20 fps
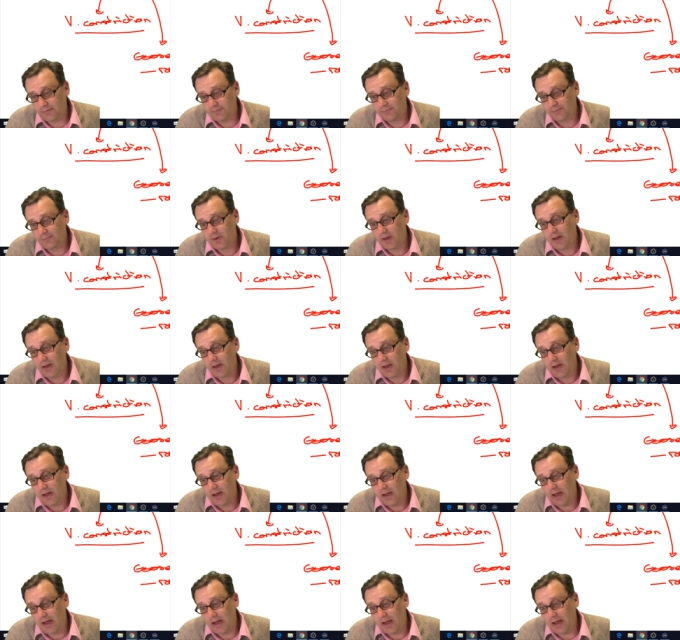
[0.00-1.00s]
on,
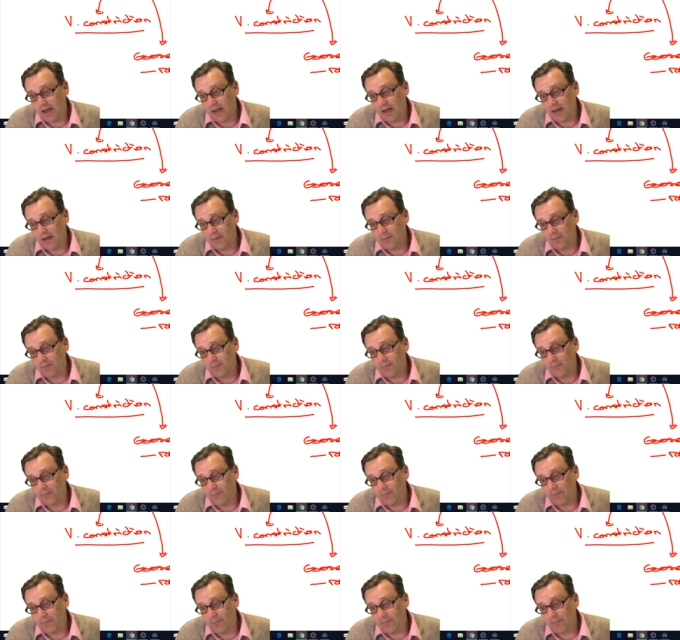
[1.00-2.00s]

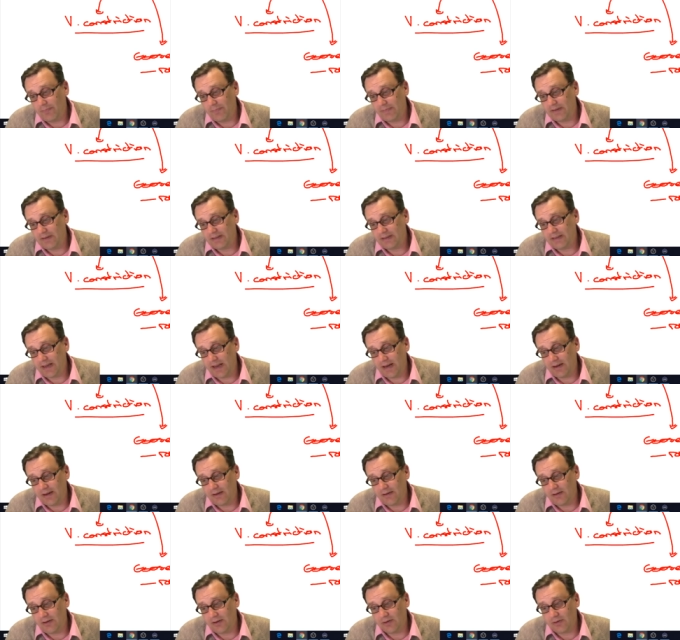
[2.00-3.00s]
um,
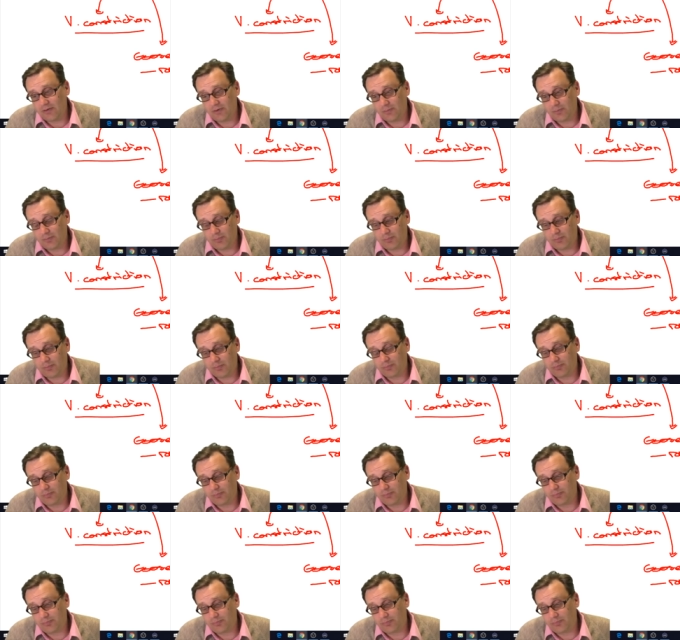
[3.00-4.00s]
stand in, you know,
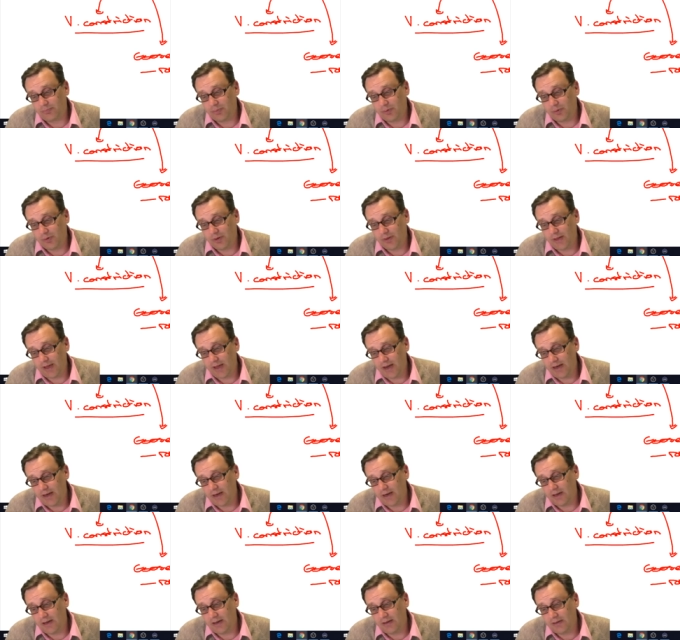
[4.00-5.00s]
put
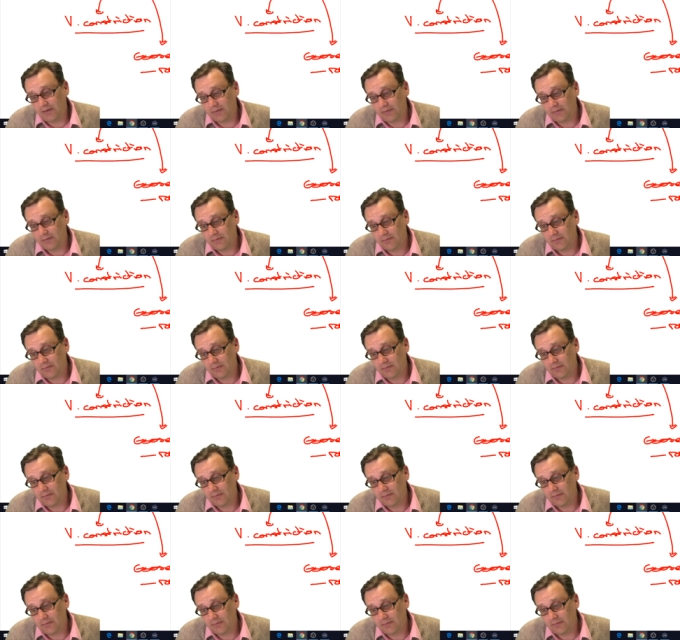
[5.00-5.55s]
on the heater,